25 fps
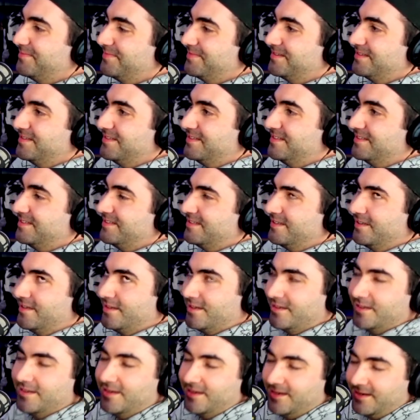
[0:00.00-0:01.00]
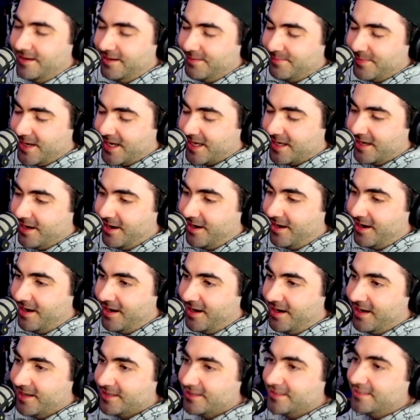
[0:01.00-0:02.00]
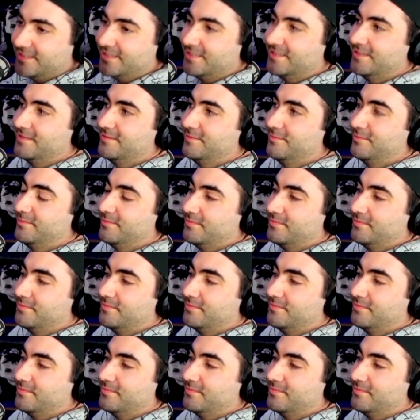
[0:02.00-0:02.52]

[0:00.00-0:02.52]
Let's see some shooting and some fighting and stuff.